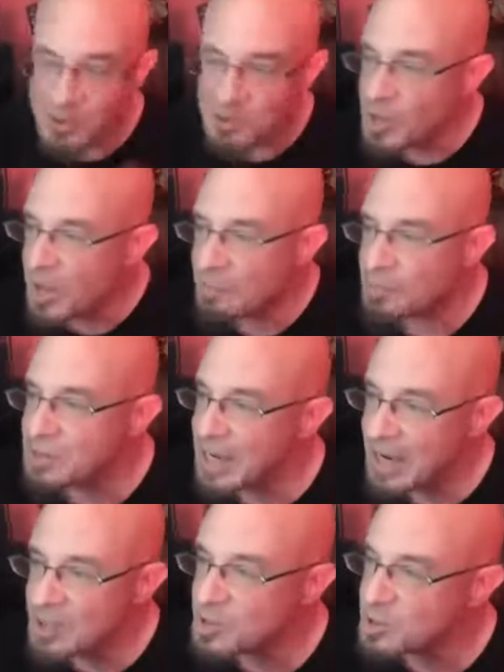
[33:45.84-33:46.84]
they're not
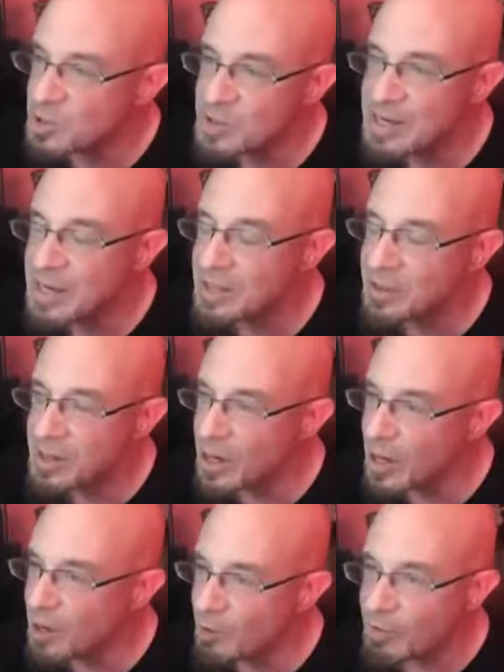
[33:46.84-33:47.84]
pretentious, or
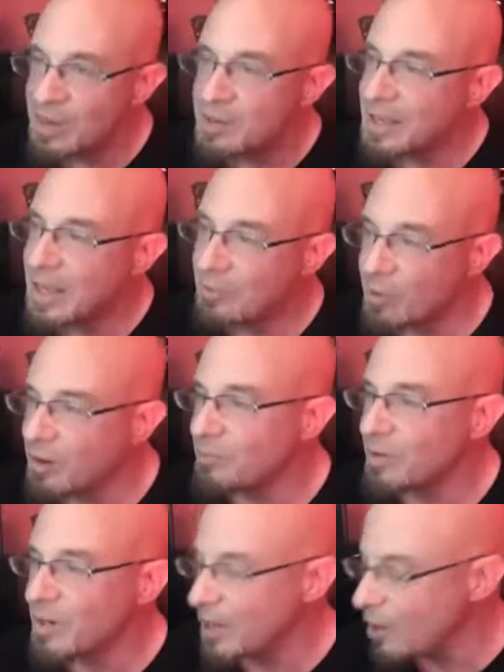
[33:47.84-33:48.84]
they weren't
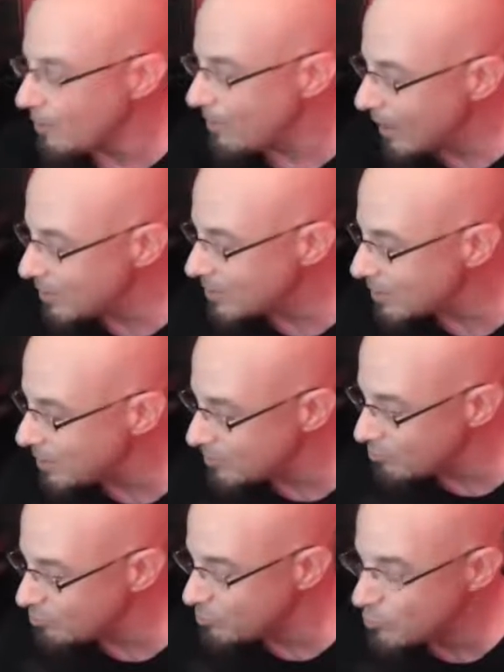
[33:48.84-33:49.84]
really all about
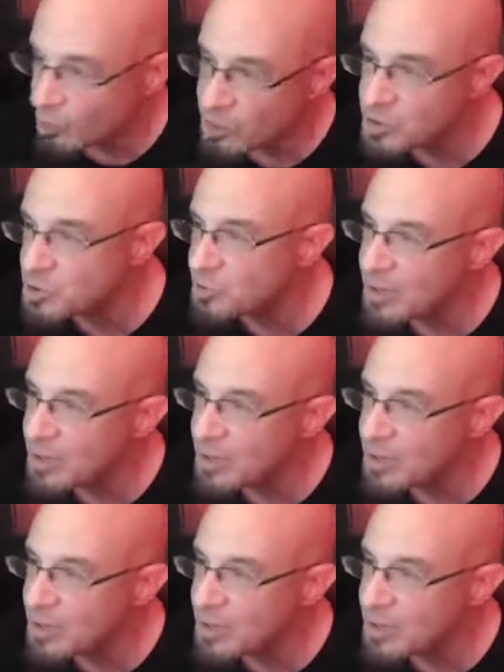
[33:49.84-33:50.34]
the looks